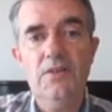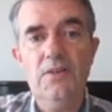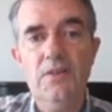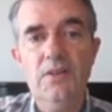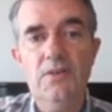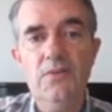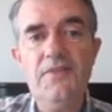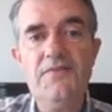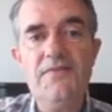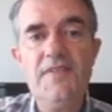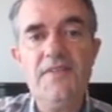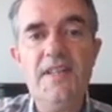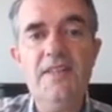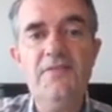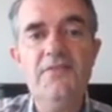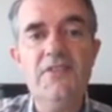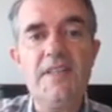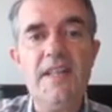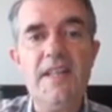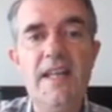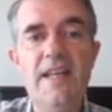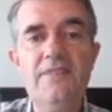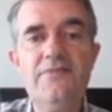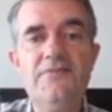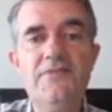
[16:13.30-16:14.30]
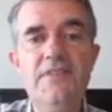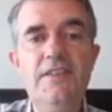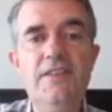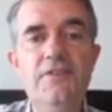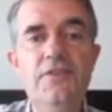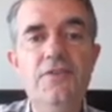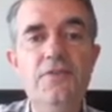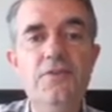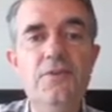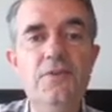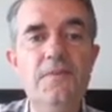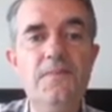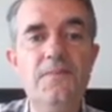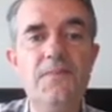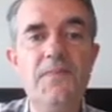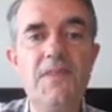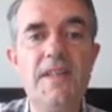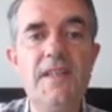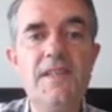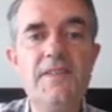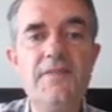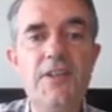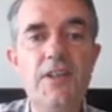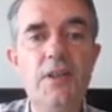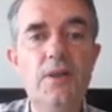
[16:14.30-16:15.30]
we've seen that FTU
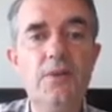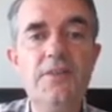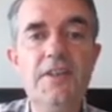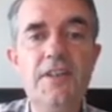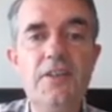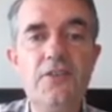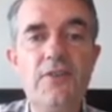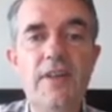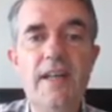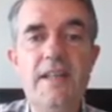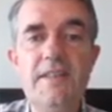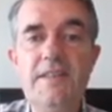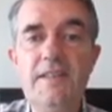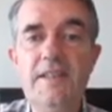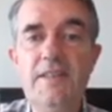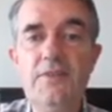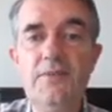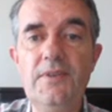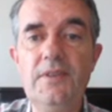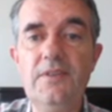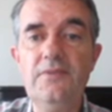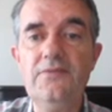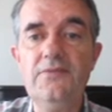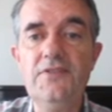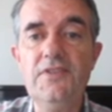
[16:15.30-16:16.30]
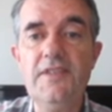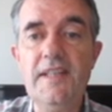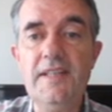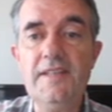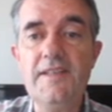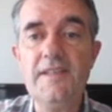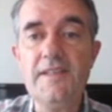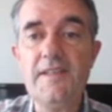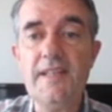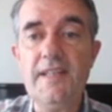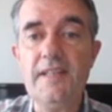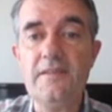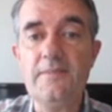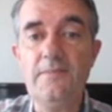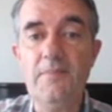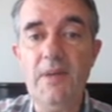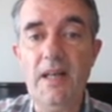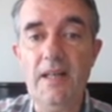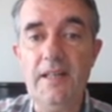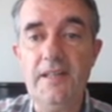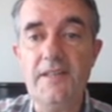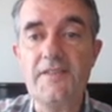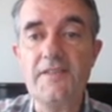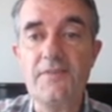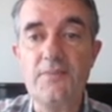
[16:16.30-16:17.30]
is the only criterion for dataset
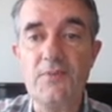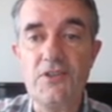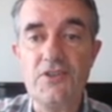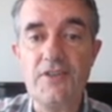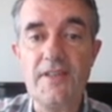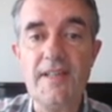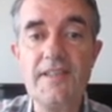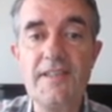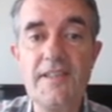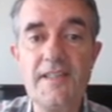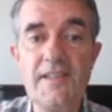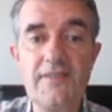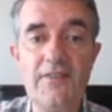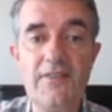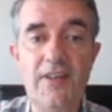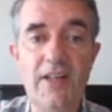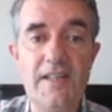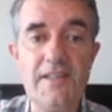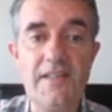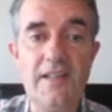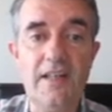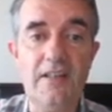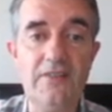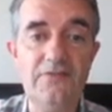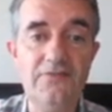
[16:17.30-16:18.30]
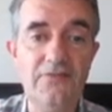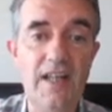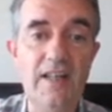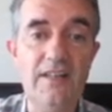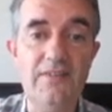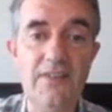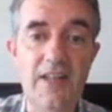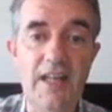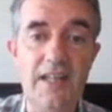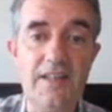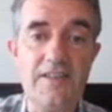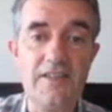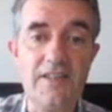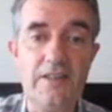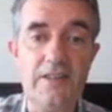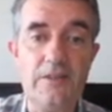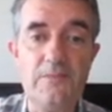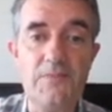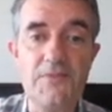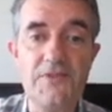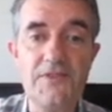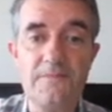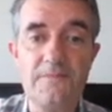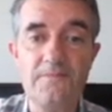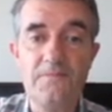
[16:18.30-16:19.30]
bias which satisfies our 5
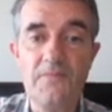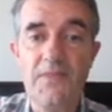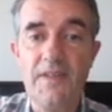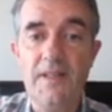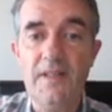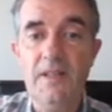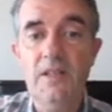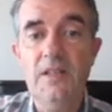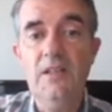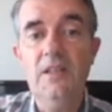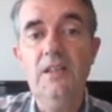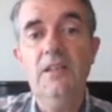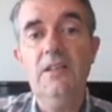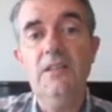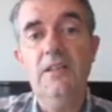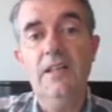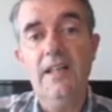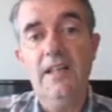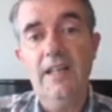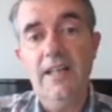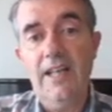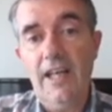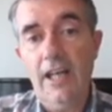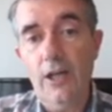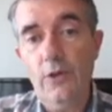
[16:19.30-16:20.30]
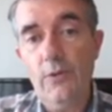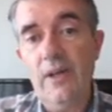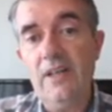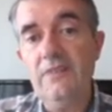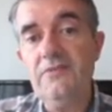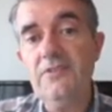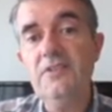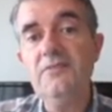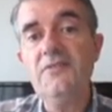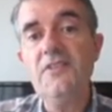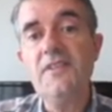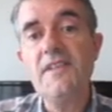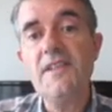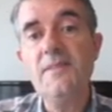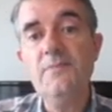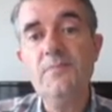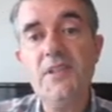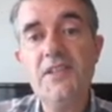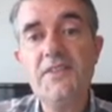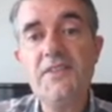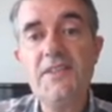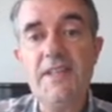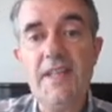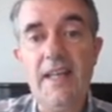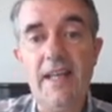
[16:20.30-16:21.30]
axioms. However, the
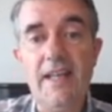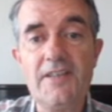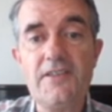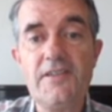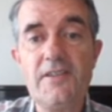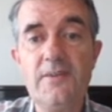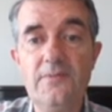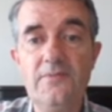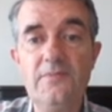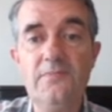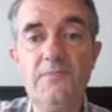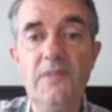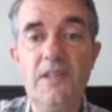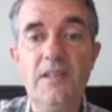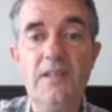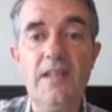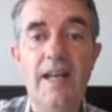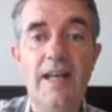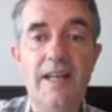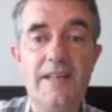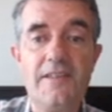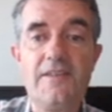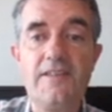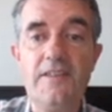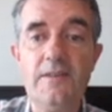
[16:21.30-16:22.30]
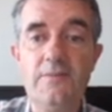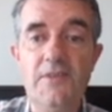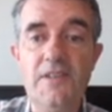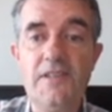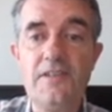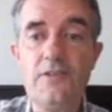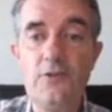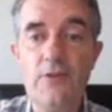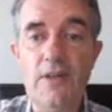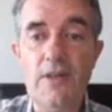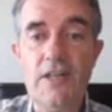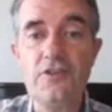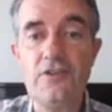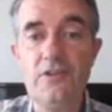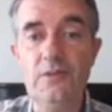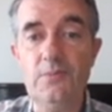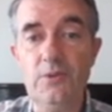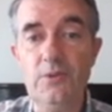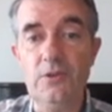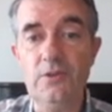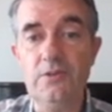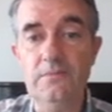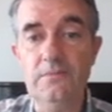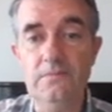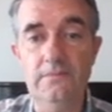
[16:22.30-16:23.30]
simplicity axiom is
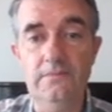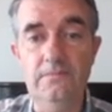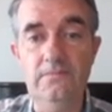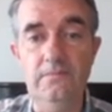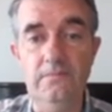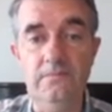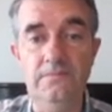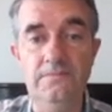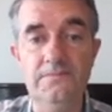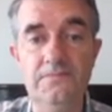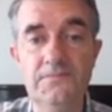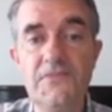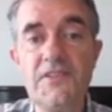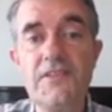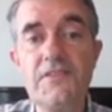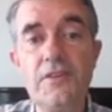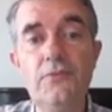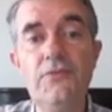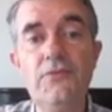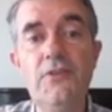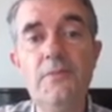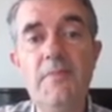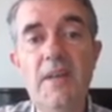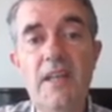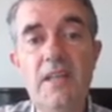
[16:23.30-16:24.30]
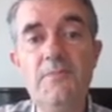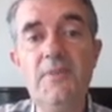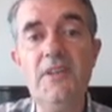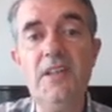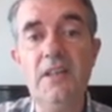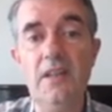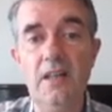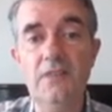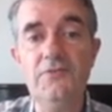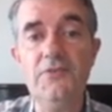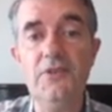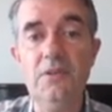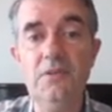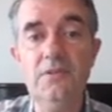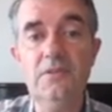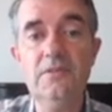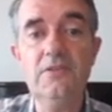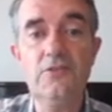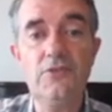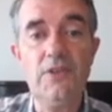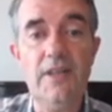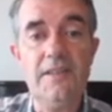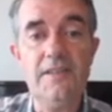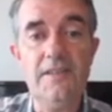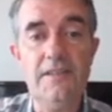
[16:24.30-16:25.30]
questionable, so there may be other
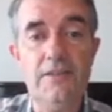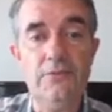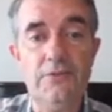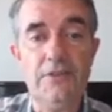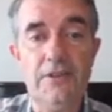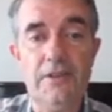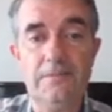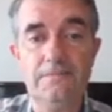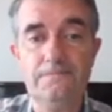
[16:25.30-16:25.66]
criteria.